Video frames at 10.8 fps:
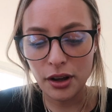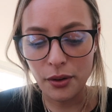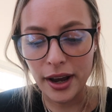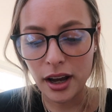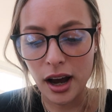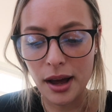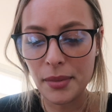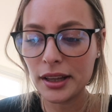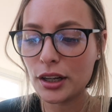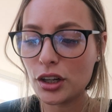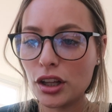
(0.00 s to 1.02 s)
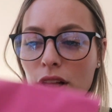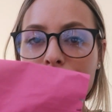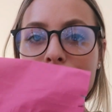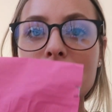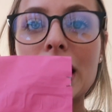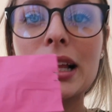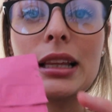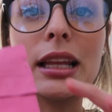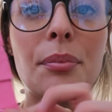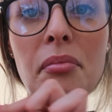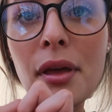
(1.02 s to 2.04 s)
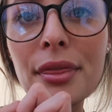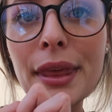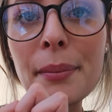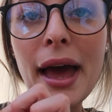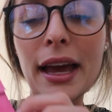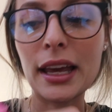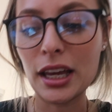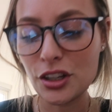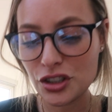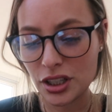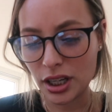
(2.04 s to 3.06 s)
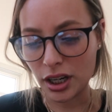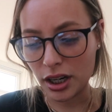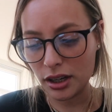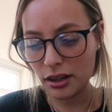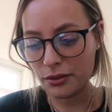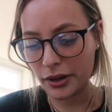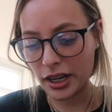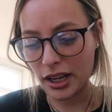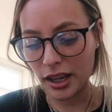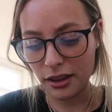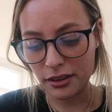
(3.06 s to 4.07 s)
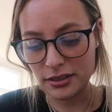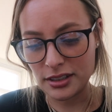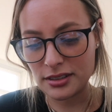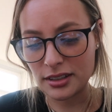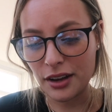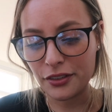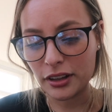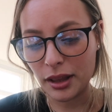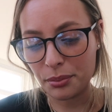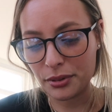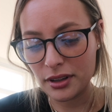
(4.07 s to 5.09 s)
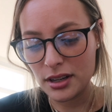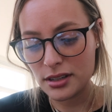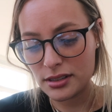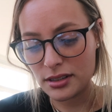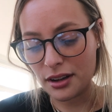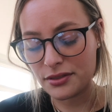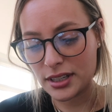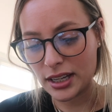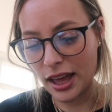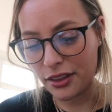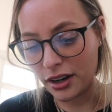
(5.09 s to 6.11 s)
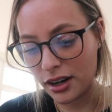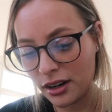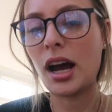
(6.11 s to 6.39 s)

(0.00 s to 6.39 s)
So I got my little Lip Monthly package here. We're gonna discover lip stuff together.